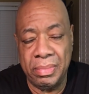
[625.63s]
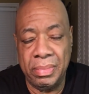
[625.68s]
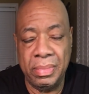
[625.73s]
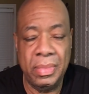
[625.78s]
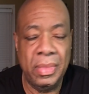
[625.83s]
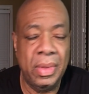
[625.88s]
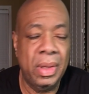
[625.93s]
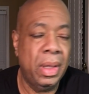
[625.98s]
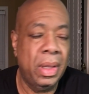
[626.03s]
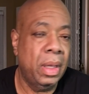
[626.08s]
I
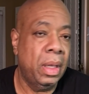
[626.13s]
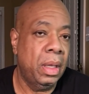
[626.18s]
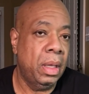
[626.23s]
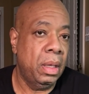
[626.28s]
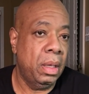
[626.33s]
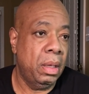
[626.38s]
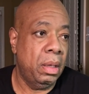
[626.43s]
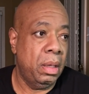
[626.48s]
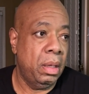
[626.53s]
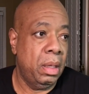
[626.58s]
looked at that
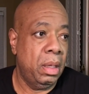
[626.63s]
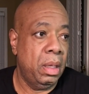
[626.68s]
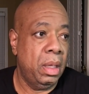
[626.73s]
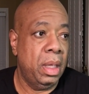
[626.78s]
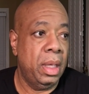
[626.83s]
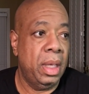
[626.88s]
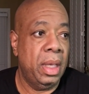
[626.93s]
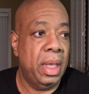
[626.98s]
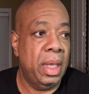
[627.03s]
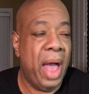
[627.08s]
doctor, he
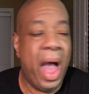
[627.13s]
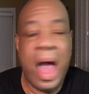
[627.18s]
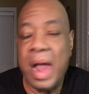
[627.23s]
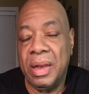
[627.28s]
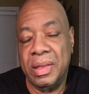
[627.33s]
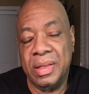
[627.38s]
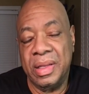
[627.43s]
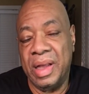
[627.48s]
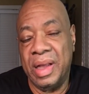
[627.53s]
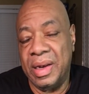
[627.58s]
says,
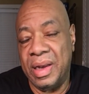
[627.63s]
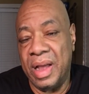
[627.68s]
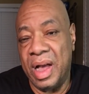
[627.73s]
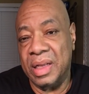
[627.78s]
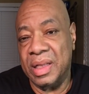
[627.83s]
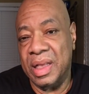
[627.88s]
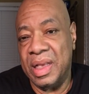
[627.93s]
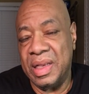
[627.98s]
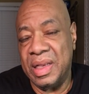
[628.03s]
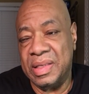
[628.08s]
you never
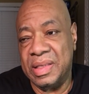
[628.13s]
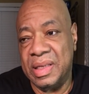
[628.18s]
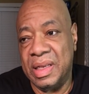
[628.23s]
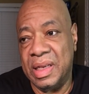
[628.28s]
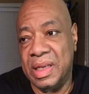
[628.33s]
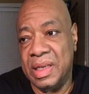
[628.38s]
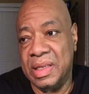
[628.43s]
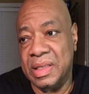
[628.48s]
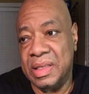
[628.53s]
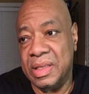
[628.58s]
walk again.
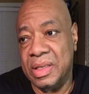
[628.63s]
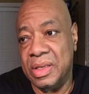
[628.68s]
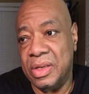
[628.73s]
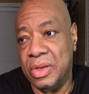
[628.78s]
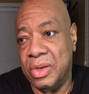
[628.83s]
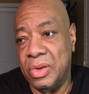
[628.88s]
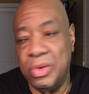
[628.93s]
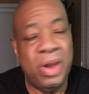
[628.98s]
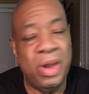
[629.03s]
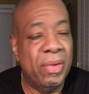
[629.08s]
So
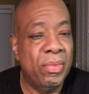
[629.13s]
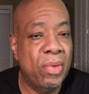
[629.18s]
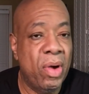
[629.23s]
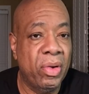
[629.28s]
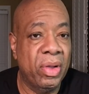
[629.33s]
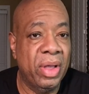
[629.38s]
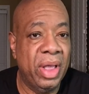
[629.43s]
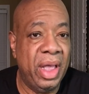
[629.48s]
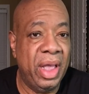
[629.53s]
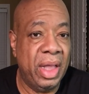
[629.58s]
immediately
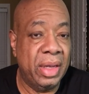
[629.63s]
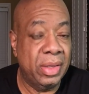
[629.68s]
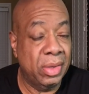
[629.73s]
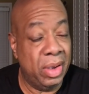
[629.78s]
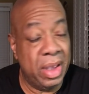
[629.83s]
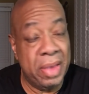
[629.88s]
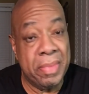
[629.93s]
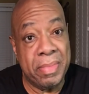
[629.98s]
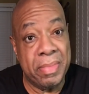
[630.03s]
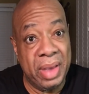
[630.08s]
my
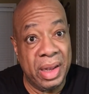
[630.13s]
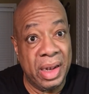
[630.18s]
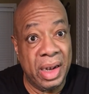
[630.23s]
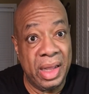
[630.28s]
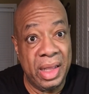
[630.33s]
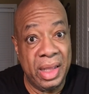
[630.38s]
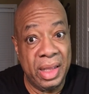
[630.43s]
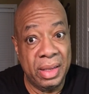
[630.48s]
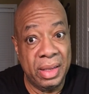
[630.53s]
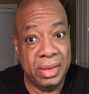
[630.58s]
mind
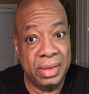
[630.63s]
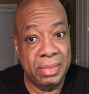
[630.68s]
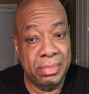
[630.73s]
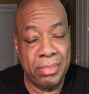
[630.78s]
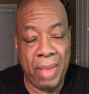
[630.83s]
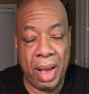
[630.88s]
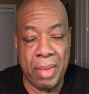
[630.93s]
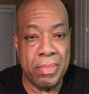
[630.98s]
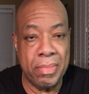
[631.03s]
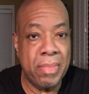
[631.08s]
went to
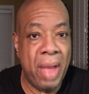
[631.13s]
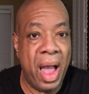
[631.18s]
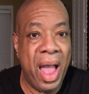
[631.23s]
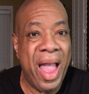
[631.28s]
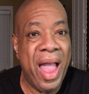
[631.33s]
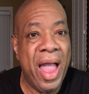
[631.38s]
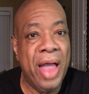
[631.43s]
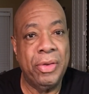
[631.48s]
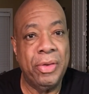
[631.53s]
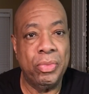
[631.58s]
my
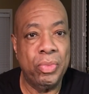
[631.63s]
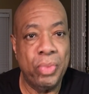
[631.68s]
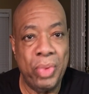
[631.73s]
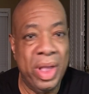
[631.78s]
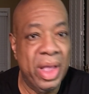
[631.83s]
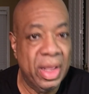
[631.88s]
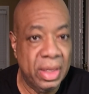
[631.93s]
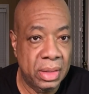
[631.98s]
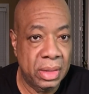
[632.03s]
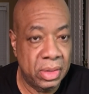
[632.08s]
grandchildren
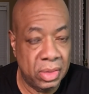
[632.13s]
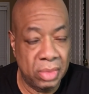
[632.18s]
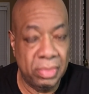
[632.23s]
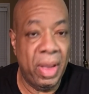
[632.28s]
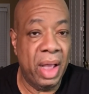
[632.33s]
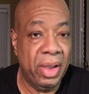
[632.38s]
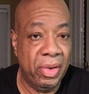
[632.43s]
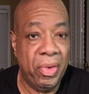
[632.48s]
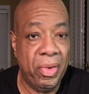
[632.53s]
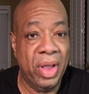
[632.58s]

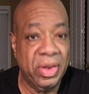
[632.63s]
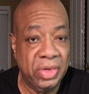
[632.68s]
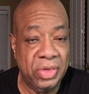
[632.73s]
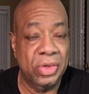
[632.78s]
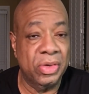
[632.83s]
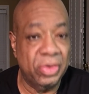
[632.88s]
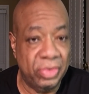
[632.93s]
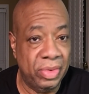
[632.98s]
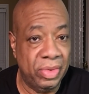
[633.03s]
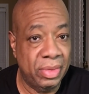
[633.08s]

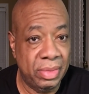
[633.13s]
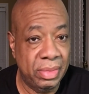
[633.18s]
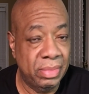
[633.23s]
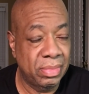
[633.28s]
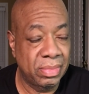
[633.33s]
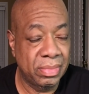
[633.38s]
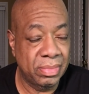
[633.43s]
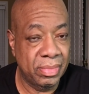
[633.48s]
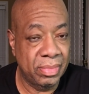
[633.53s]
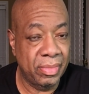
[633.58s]
and some
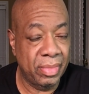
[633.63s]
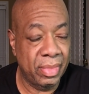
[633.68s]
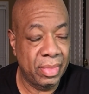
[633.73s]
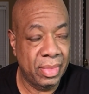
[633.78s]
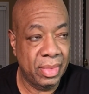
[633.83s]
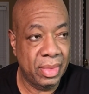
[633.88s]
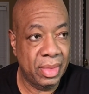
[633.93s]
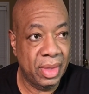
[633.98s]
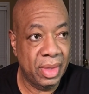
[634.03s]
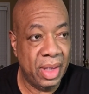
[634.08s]
things that I had
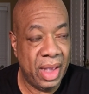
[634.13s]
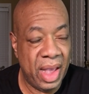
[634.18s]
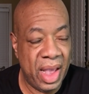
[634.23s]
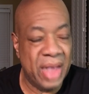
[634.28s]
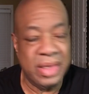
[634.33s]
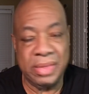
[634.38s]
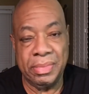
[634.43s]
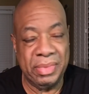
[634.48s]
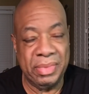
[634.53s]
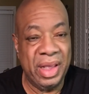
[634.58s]

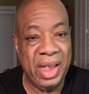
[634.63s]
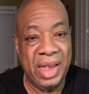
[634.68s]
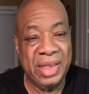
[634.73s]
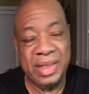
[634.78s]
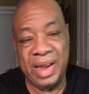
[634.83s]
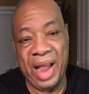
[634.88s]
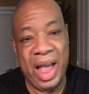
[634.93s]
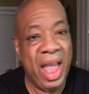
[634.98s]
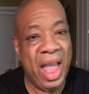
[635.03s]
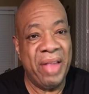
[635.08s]
nowhere near
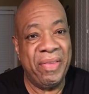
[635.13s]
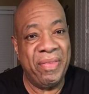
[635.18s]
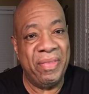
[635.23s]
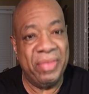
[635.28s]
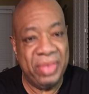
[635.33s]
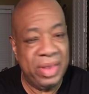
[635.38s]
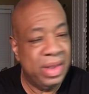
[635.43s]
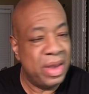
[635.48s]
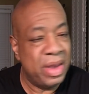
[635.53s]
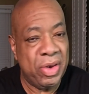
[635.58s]
finished in
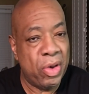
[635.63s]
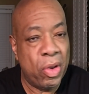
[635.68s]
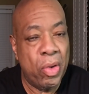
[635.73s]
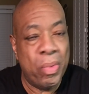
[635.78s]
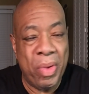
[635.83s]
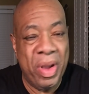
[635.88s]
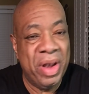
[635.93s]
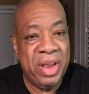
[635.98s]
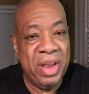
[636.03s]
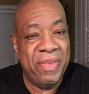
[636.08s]
life. But my
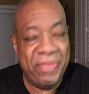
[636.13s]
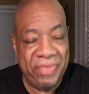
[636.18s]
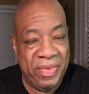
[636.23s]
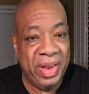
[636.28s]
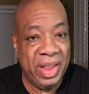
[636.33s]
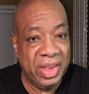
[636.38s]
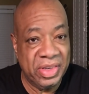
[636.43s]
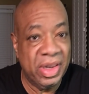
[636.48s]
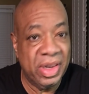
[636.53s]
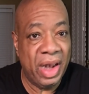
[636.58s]

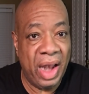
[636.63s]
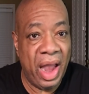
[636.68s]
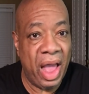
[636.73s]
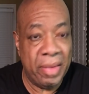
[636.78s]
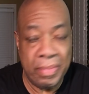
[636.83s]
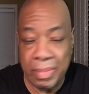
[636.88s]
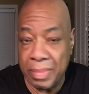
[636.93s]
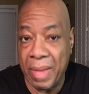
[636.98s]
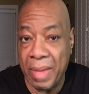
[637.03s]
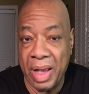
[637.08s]
grandchildren popped in
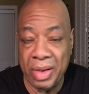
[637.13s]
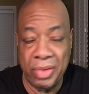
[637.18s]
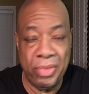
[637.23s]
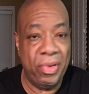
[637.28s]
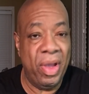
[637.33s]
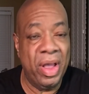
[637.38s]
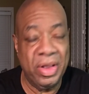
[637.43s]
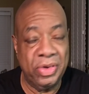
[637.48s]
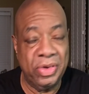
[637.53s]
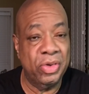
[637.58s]
my head and I
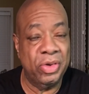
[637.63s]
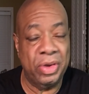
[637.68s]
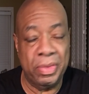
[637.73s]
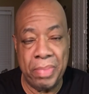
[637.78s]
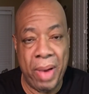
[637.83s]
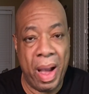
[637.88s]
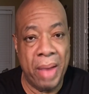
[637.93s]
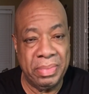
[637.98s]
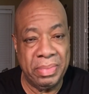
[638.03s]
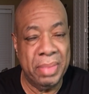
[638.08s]
said, you mean
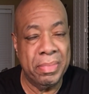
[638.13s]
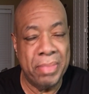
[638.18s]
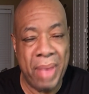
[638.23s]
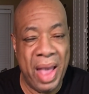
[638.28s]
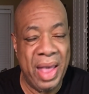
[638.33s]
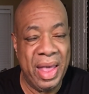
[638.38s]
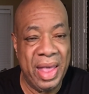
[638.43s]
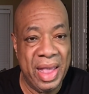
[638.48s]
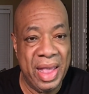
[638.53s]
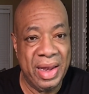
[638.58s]
tell me
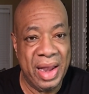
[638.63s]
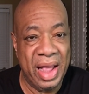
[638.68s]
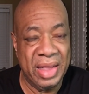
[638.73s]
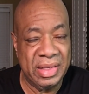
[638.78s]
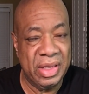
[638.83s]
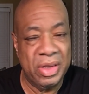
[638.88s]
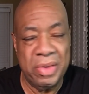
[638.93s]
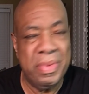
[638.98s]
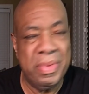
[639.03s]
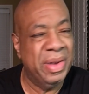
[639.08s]
I can't
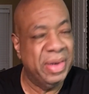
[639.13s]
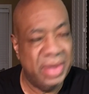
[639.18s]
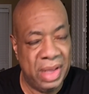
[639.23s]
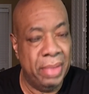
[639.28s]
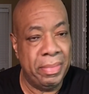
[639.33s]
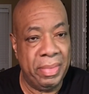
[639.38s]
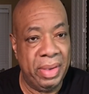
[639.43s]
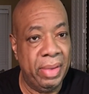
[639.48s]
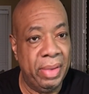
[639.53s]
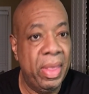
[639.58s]
go swing
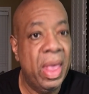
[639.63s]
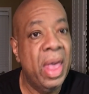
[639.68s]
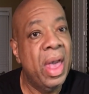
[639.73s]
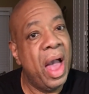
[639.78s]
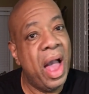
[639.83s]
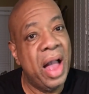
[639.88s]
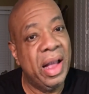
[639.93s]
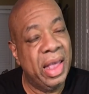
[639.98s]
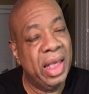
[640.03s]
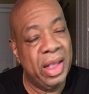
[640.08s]
and walk
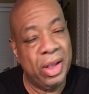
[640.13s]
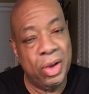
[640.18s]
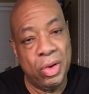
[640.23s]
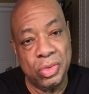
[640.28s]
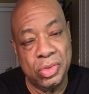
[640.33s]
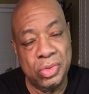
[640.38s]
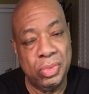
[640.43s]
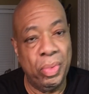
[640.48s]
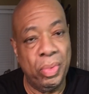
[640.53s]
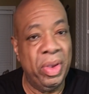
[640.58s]
and I
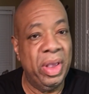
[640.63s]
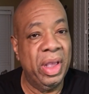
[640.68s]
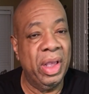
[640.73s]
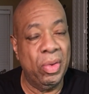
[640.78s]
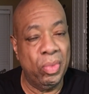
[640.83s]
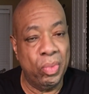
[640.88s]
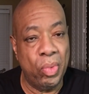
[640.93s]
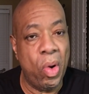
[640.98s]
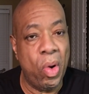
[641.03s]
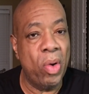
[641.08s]
can't go to
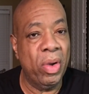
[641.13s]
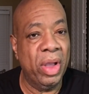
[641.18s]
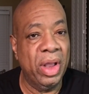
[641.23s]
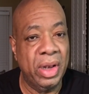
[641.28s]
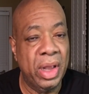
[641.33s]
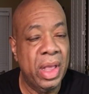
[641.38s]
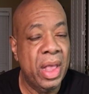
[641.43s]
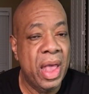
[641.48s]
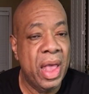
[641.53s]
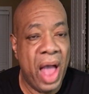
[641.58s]
Zumba, I can't
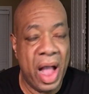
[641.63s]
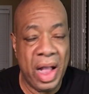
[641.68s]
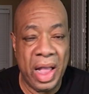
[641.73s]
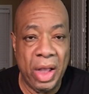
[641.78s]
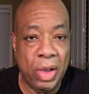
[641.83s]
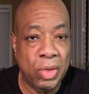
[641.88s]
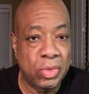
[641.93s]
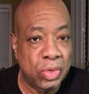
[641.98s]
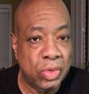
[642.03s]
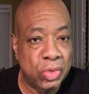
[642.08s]
do anything
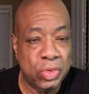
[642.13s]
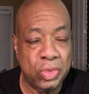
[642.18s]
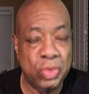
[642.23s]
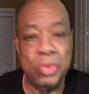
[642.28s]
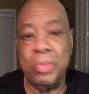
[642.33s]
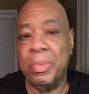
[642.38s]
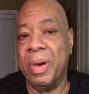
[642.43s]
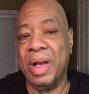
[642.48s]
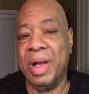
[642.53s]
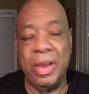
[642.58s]
like that and
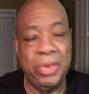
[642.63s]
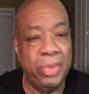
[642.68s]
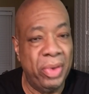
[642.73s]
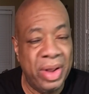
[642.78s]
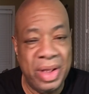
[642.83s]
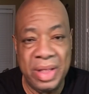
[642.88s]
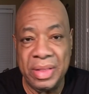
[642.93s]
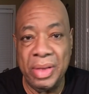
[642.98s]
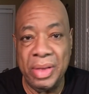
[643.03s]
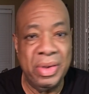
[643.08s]
again in my
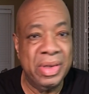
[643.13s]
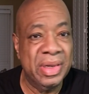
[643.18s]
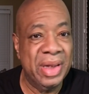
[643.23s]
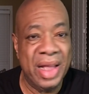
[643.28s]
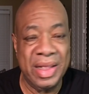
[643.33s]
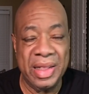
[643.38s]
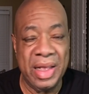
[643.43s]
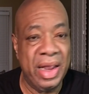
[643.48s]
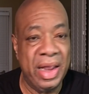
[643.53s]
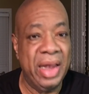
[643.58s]
life? He said,
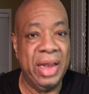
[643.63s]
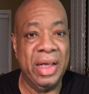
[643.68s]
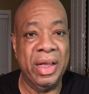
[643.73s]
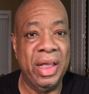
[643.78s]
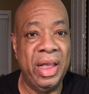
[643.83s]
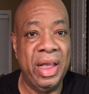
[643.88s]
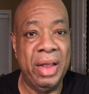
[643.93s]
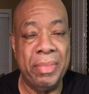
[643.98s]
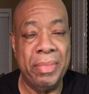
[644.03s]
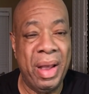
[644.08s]
no.
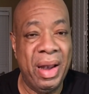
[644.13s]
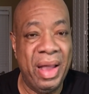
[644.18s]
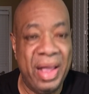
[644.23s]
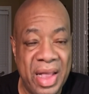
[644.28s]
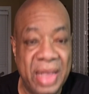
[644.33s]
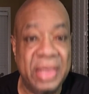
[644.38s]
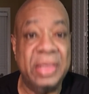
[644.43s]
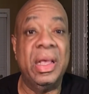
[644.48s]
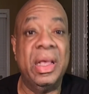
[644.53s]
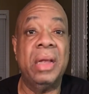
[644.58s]
I
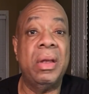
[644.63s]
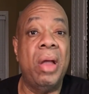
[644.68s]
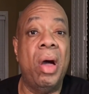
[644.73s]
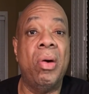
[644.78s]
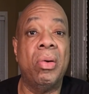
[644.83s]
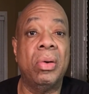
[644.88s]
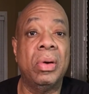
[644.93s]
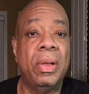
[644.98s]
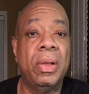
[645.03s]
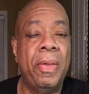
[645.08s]
said, well, I
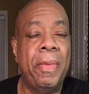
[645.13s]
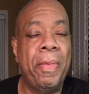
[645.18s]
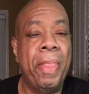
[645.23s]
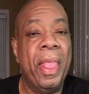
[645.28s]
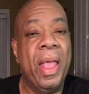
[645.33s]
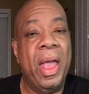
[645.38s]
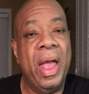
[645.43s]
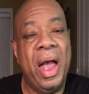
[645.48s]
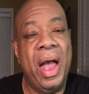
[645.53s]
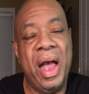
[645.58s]
think you
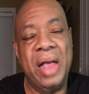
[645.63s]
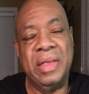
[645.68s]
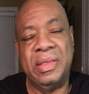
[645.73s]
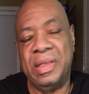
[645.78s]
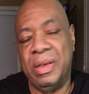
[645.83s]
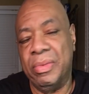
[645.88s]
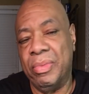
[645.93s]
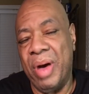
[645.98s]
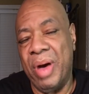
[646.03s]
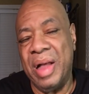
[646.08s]
need to go
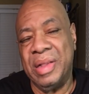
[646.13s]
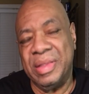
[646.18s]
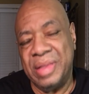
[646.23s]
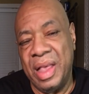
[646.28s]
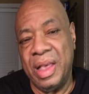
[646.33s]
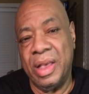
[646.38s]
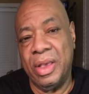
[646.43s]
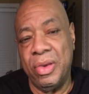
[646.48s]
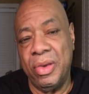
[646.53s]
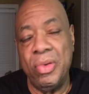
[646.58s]
back to
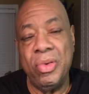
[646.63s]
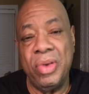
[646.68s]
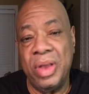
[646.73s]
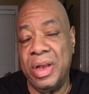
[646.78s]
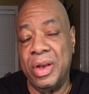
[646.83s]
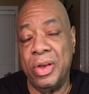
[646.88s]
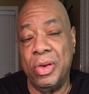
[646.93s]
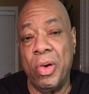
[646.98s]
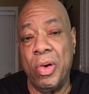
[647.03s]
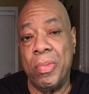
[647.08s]
surgery.
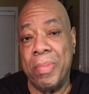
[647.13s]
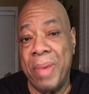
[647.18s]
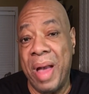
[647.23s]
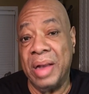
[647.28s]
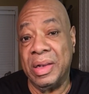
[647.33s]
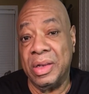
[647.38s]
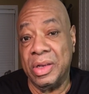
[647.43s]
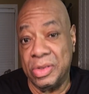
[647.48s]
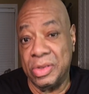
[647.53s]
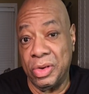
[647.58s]
I said, because
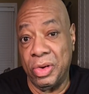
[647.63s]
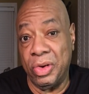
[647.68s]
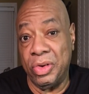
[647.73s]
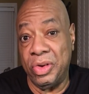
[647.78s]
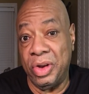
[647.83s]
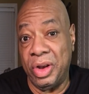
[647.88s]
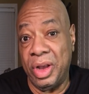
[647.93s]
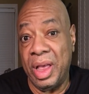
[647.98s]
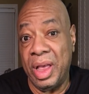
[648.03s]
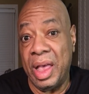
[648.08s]
I
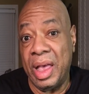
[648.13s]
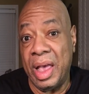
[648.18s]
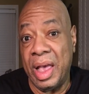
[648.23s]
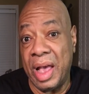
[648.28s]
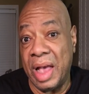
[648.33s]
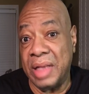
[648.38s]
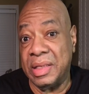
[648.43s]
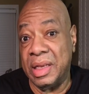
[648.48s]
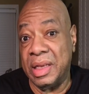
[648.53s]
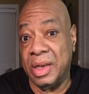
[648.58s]
said,
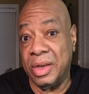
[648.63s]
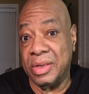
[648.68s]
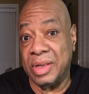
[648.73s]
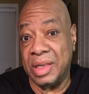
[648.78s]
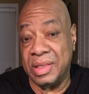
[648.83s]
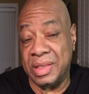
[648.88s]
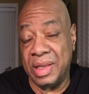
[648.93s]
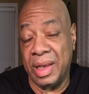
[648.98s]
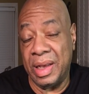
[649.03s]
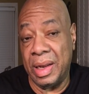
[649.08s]
what do I need to
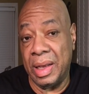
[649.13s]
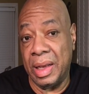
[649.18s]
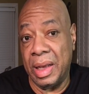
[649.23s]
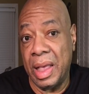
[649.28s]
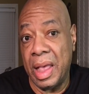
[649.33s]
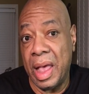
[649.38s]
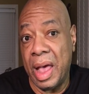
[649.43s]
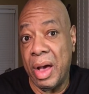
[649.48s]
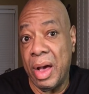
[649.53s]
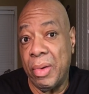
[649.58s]
do to get my
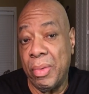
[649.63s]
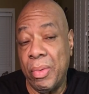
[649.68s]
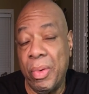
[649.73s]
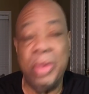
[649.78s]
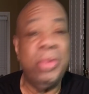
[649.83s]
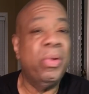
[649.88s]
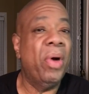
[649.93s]
leg?